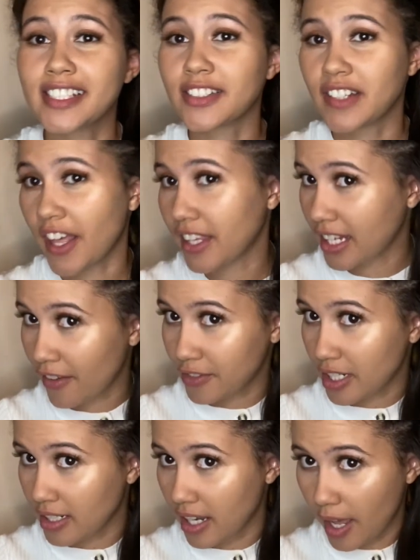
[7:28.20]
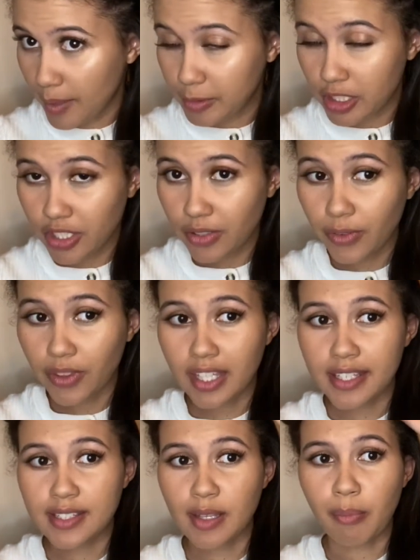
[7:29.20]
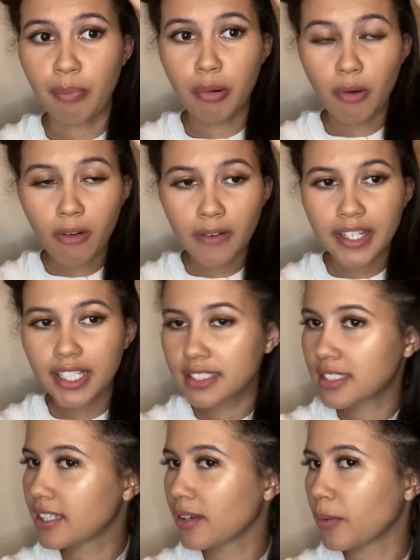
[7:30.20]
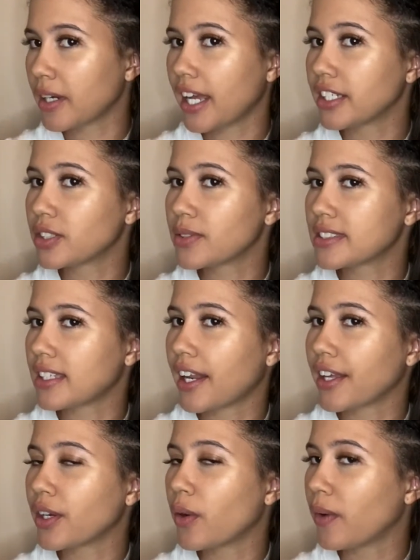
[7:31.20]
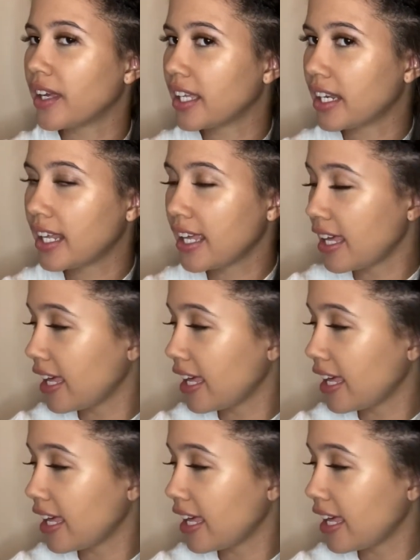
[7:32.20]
so now that I've done up to this point, what I do is that I go in